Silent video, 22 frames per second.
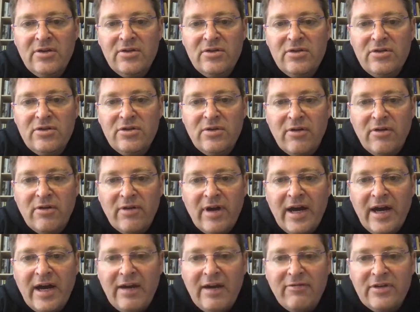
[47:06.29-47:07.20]
to
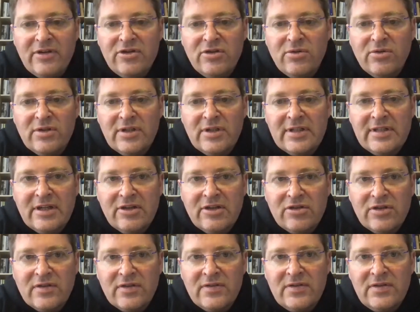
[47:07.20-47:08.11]
arrive at your
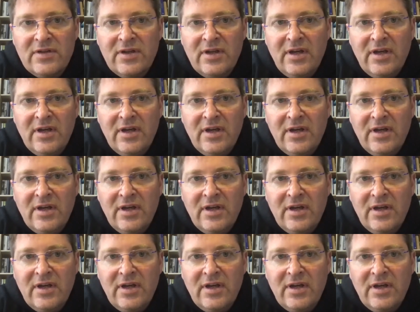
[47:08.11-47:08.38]
decisions?